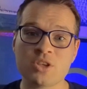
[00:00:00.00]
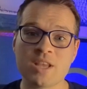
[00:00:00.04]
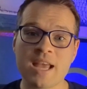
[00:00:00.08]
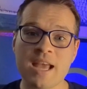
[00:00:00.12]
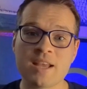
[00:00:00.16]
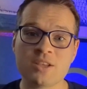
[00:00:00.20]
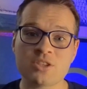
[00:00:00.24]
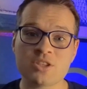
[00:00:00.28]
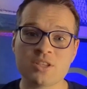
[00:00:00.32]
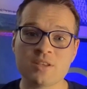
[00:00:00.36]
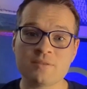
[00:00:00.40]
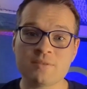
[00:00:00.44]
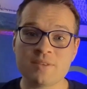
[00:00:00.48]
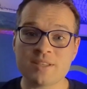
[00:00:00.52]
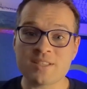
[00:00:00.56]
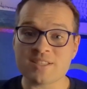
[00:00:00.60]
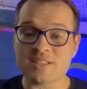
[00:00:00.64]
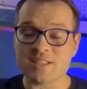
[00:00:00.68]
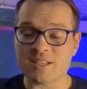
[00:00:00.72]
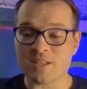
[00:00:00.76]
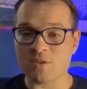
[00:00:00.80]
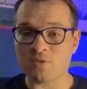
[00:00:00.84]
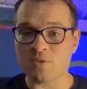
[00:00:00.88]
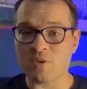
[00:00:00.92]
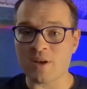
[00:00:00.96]

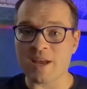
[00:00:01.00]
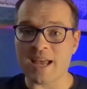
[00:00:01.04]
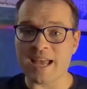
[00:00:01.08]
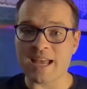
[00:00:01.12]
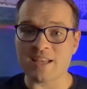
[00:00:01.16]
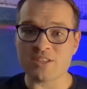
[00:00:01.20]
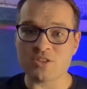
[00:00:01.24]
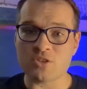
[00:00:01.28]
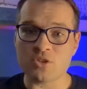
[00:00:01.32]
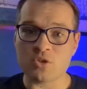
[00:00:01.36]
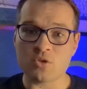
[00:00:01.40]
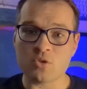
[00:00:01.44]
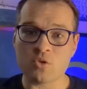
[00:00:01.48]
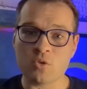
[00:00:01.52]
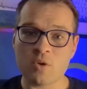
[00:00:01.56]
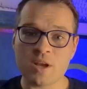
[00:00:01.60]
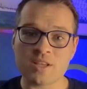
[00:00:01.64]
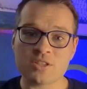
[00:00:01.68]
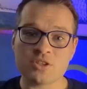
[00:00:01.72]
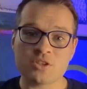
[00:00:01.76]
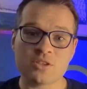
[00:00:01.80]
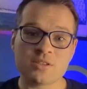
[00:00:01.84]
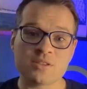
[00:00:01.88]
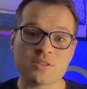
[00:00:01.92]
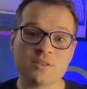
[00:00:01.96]
ChatGPT will ask you
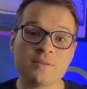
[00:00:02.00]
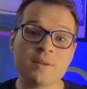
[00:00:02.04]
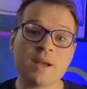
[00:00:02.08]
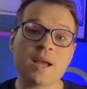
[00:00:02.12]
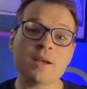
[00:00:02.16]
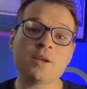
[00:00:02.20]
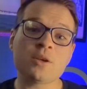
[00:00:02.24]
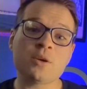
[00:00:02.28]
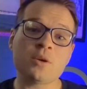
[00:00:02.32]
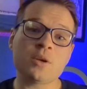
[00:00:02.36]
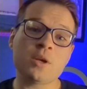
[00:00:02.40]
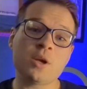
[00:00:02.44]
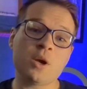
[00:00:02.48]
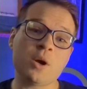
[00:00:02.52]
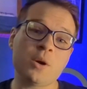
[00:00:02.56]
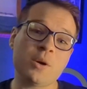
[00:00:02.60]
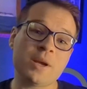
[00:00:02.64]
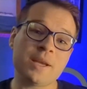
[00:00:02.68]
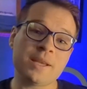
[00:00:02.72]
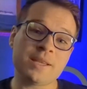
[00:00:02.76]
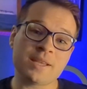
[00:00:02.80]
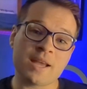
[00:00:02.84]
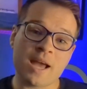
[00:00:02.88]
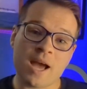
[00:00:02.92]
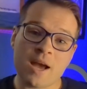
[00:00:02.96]
questions about your
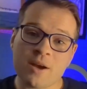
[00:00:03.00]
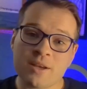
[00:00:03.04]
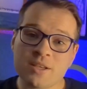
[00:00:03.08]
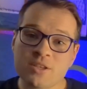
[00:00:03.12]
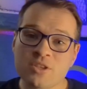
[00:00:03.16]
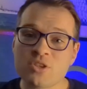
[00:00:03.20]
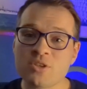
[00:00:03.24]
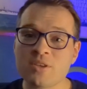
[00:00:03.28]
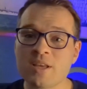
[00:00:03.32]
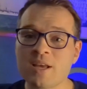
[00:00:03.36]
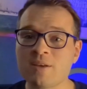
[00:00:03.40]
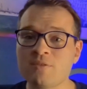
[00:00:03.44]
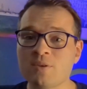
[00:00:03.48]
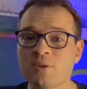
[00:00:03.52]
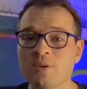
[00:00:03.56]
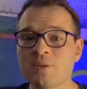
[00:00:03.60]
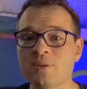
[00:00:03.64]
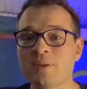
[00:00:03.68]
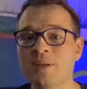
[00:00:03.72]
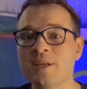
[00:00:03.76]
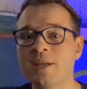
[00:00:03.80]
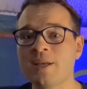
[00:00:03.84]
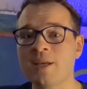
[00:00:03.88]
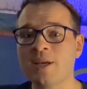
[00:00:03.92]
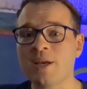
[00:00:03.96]
current knowledge
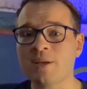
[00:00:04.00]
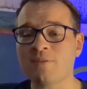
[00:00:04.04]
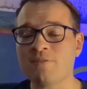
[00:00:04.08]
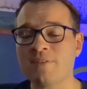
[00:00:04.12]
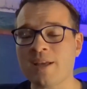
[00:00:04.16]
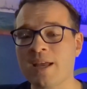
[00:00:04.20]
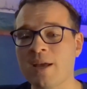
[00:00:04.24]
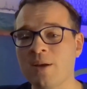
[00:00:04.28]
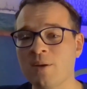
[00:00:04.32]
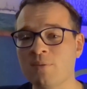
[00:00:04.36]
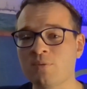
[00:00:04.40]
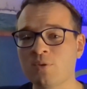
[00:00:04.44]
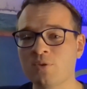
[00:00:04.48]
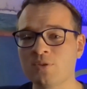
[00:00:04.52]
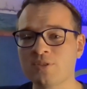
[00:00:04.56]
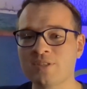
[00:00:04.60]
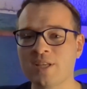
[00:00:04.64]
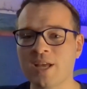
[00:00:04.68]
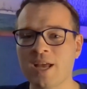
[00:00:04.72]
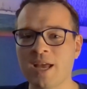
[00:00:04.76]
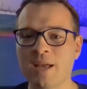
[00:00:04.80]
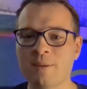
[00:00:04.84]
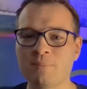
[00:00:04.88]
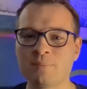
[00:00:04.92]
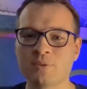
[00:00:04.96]
level, available
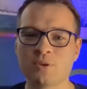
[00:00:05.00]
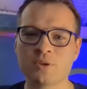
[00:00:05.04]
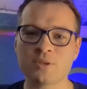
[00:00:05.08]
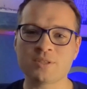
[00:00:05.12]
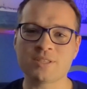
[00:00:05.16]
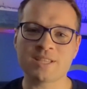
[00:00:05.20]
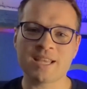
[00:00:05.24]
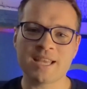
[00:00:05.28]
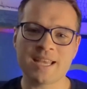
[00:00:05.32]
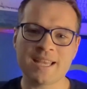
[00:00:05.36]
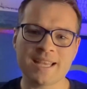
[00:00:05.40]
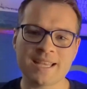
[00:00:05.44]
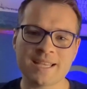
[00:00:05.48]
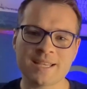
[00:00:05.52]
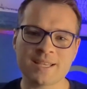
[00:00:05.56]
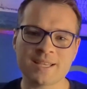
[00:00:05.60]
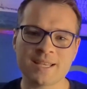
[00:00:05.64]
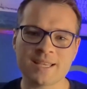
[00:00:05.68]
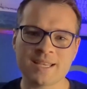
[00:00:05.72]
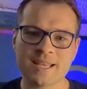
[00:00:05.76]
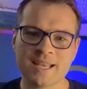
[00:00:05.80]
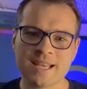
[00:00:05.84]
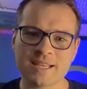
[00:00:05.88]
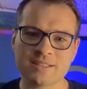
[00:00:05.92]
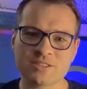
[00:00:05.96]
time per day,
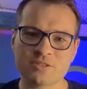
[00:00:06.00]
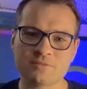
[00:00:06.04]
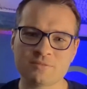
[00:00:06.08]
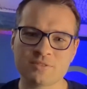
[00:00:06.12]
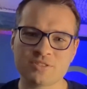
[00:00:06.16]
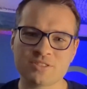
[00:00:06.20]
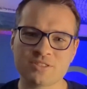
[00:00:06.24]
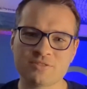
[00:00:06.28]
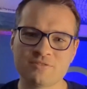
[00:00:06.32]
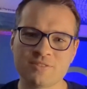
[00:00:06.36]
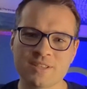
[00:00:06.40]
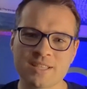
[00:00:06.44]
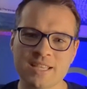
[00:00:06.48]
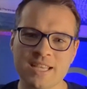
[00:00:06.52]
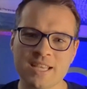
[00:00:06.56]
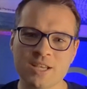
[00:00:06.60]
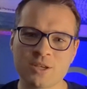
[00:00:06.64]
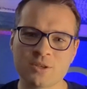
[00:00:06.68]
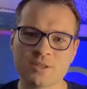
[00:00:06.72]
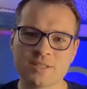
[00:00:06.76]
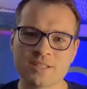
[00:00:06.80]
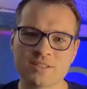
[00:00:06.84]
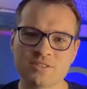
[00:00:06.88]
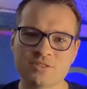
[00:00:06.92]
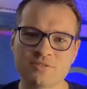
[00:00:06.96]
and specific
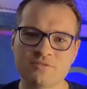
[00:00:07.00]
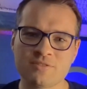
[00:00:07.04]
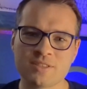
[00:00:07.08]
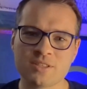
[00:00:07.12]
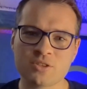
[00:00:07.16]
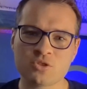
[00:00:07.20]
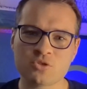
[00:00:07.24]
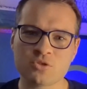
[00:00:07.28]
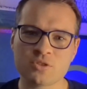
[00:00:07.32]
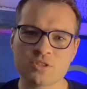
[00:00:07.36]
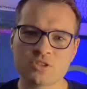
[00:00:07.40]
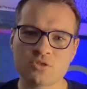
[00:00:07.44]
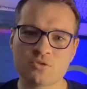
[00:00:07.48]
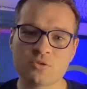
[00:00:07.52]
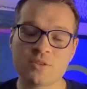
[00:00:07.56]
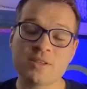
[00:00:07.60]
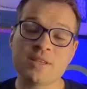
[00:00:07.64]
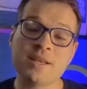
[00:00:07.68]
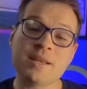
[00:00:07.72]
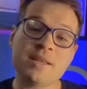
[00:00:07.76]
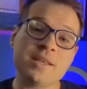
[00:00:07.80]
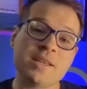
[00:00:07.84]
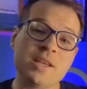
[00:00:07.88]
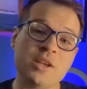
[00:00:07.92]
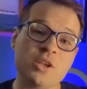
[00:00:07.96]
areas of interest
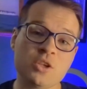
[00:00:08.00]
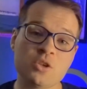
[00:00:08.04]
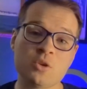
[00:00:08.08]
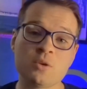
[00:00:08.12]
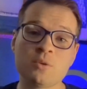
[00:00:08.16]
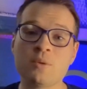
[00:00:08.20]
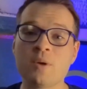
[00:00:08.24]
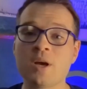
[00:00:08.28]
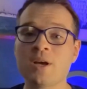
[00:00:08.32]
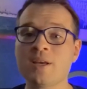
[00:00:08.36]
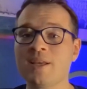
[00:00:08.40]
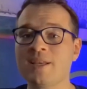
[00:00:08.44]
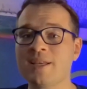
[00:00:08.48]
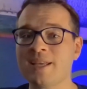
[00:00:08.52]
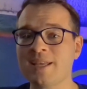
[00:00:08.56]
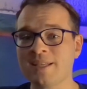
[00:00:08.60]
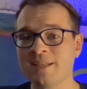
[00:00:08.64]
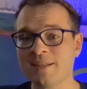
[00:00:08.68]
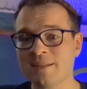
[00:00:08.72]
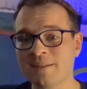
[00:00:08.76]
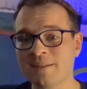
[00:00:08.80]
within digital marketing.